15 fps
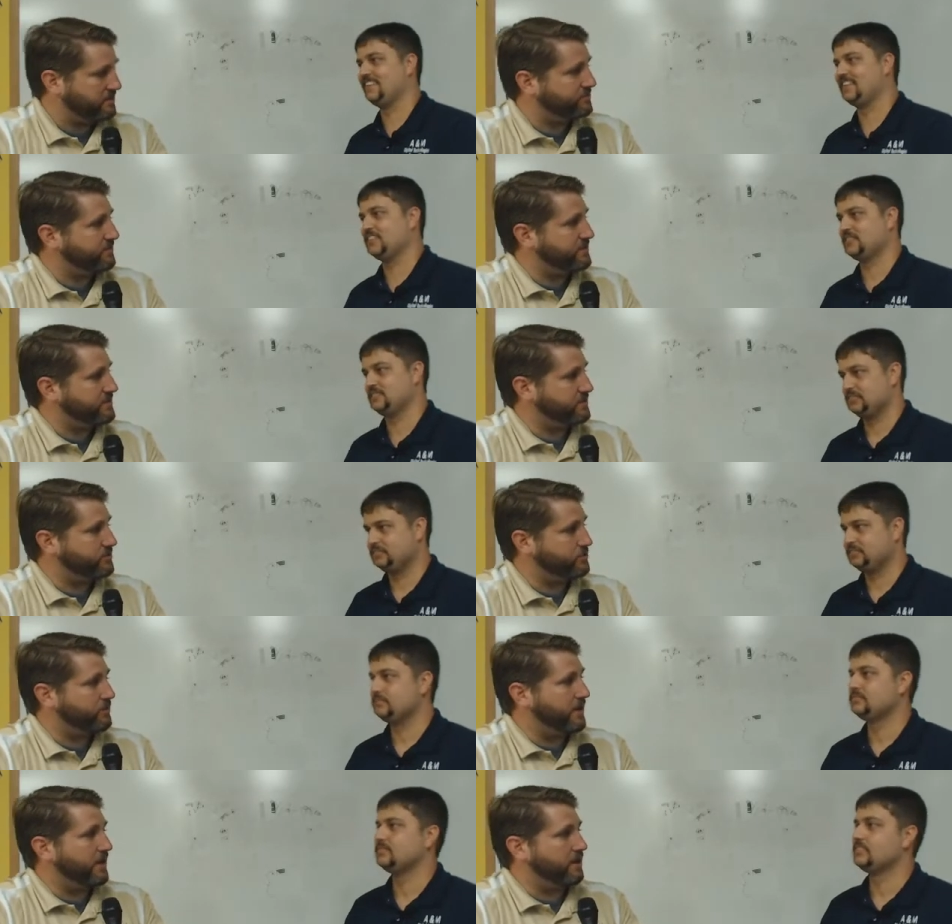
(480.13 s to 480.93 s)
Speaker 1: this fits
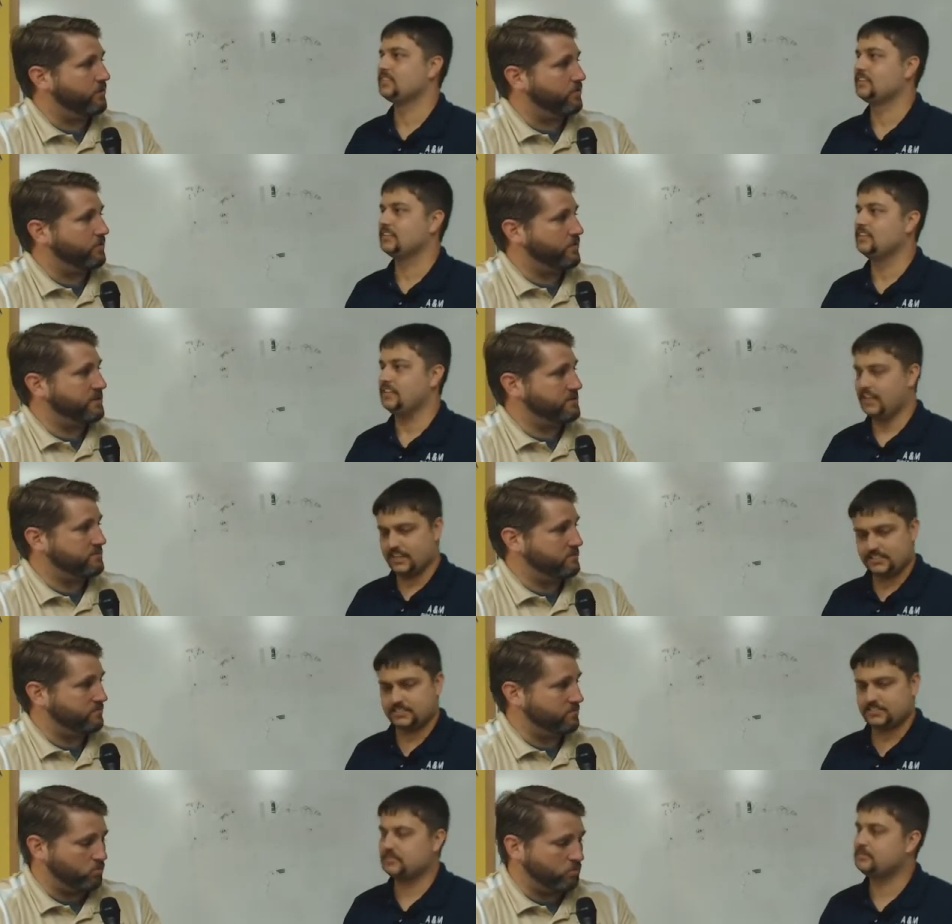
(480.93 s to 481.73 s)
in two categories.
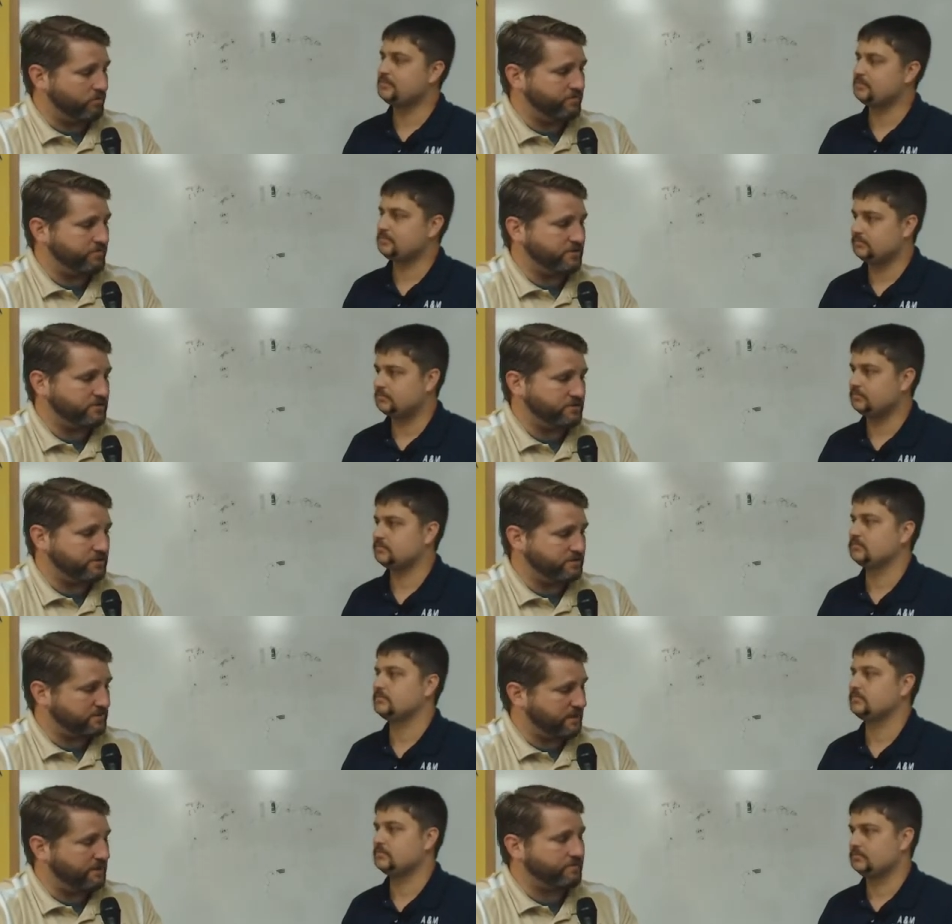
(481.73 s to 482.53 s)
Yes, more
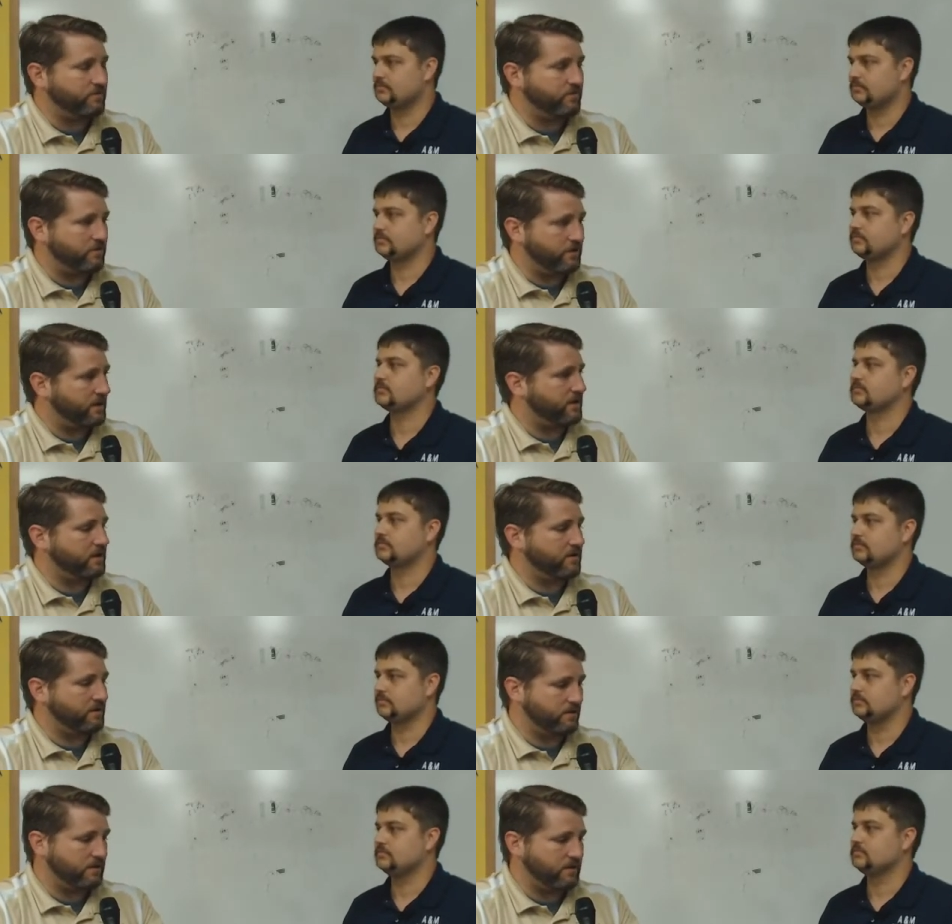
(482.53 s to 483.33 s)
efficient, safer, and
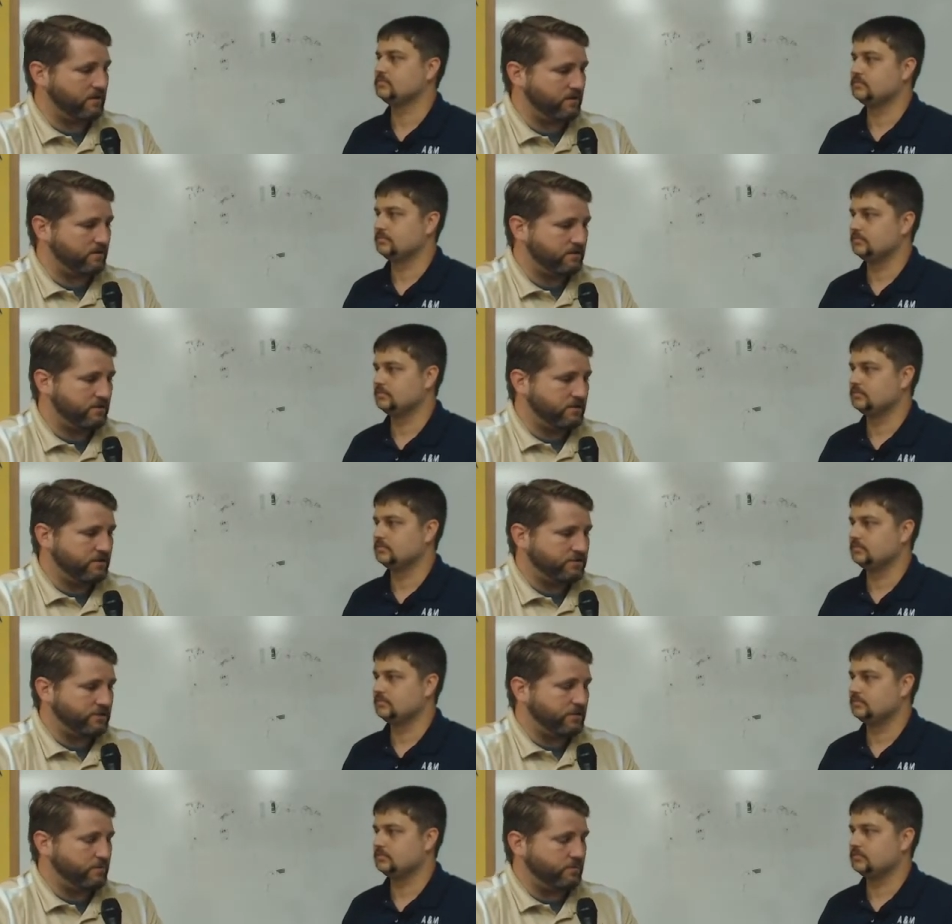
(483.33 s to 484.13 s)
then uh,
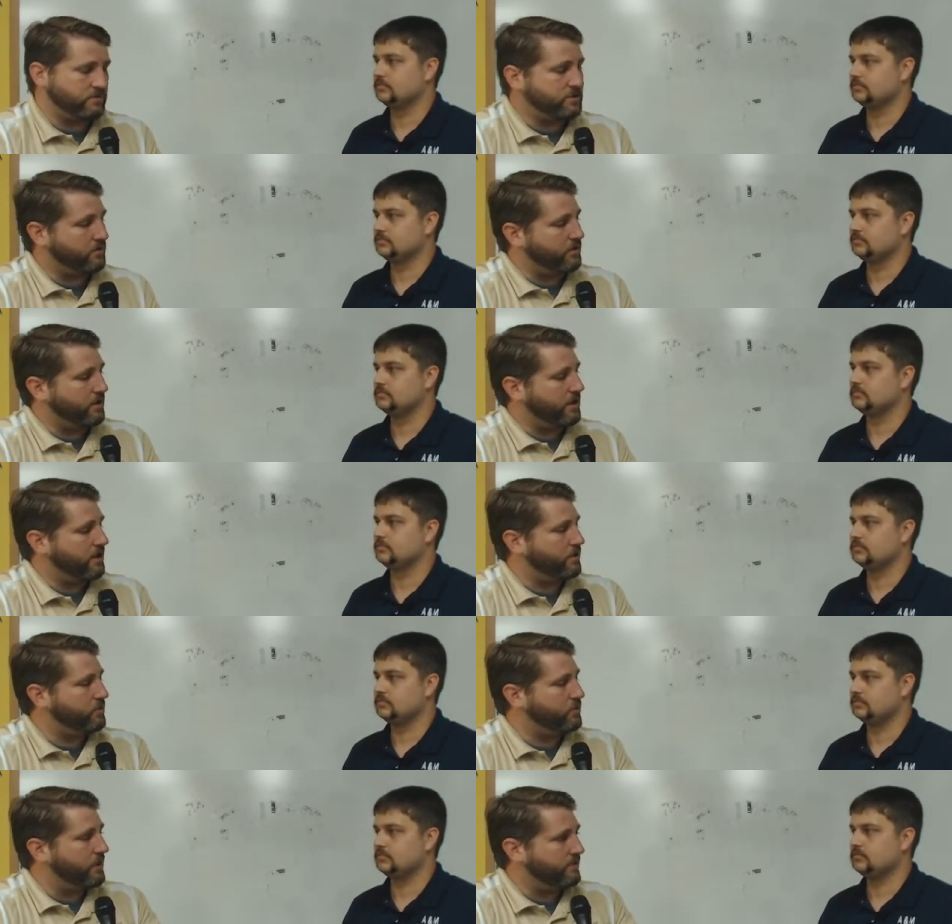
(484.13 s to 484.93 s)
cheaper. So, and
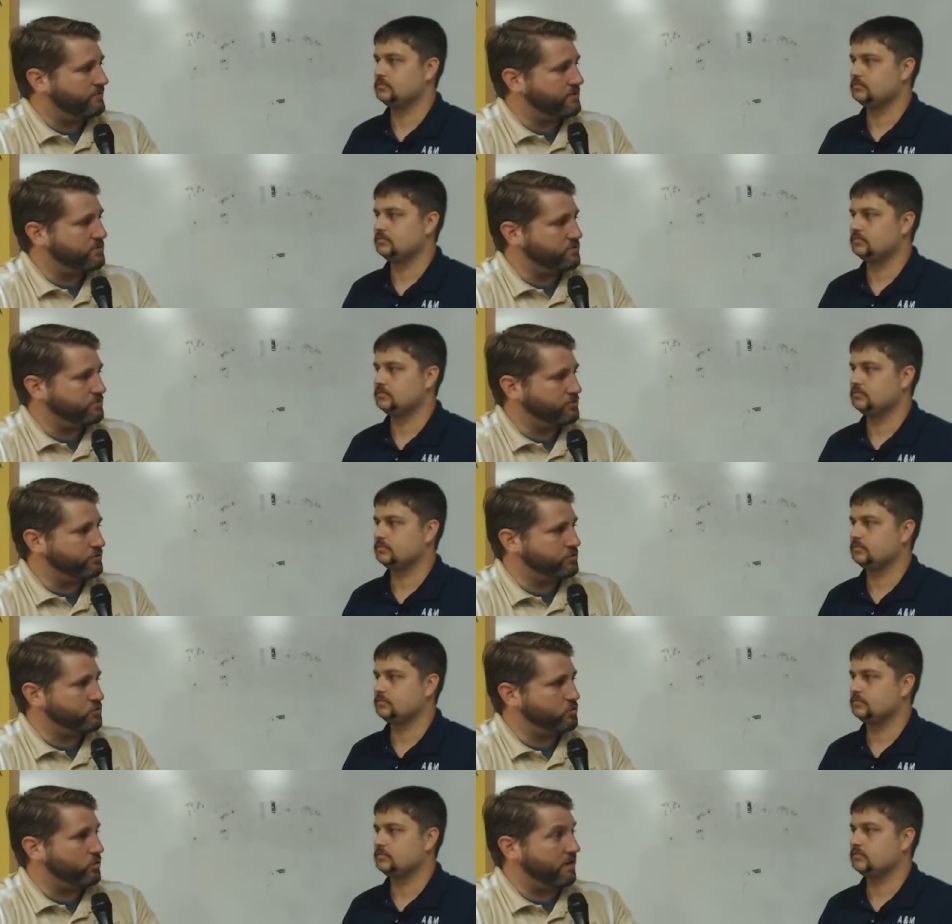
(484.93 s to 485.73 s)
I know you have this on
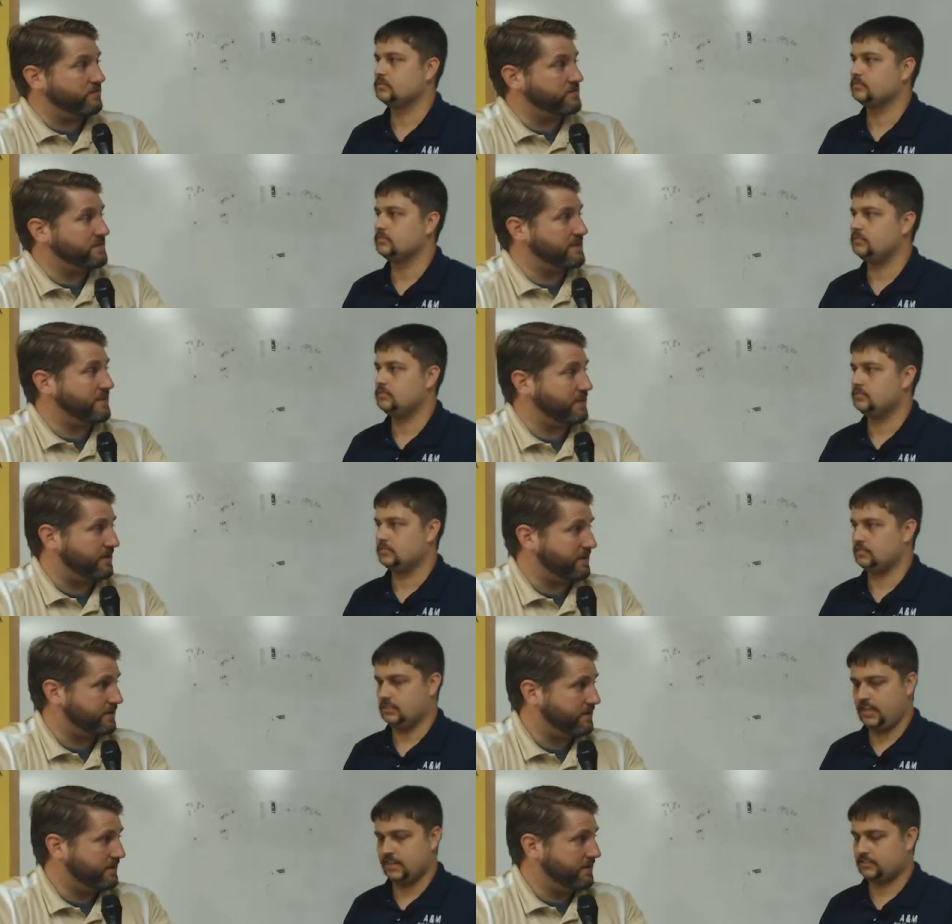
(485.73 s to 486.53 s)
your store. I've seen
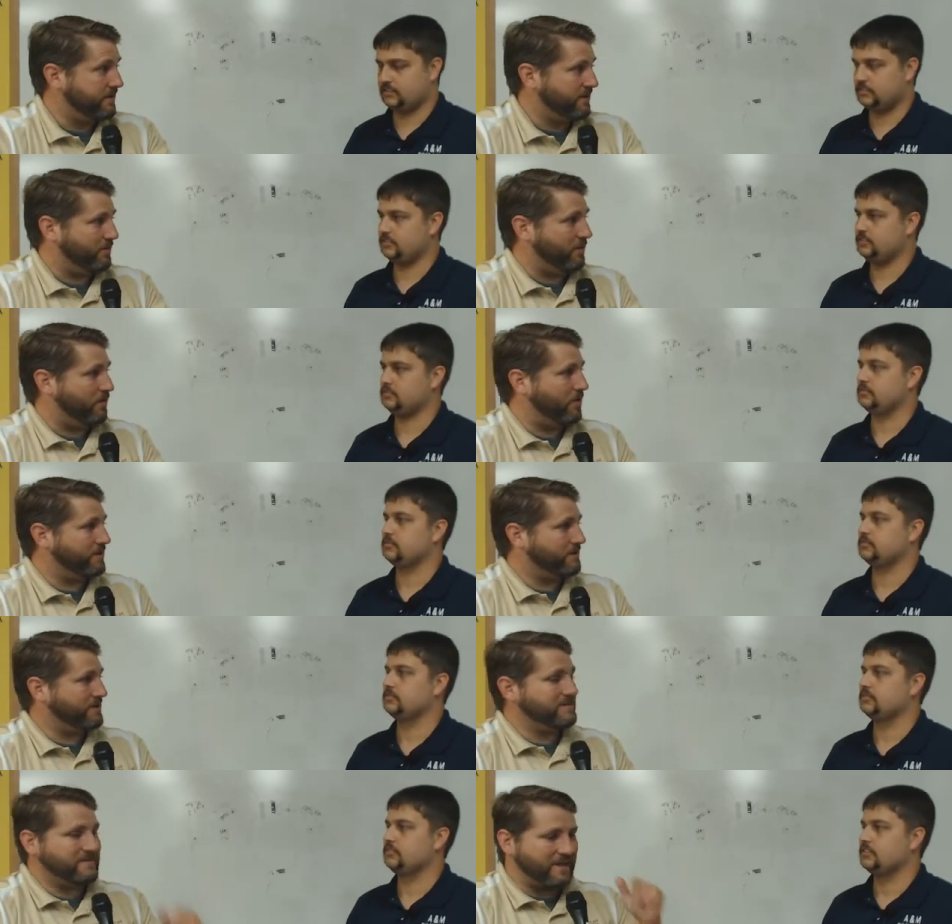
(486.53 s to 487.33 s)
it. Yes. So I
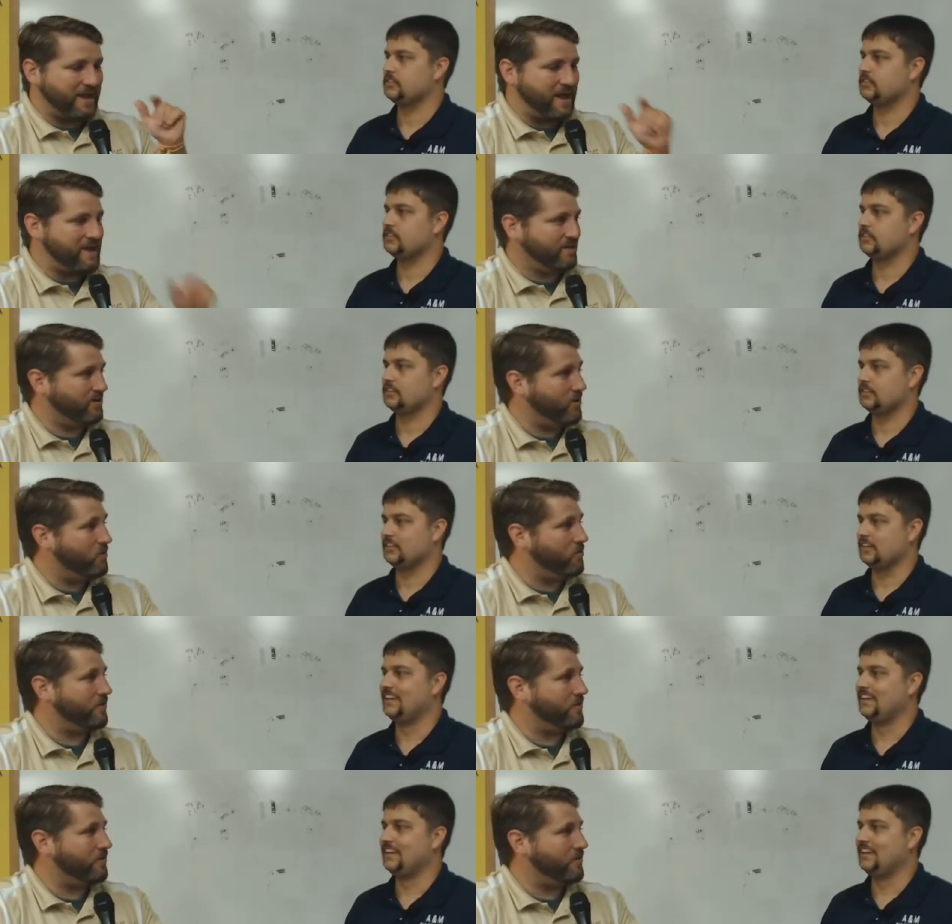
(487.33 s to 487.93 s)
walked in. I was like, I know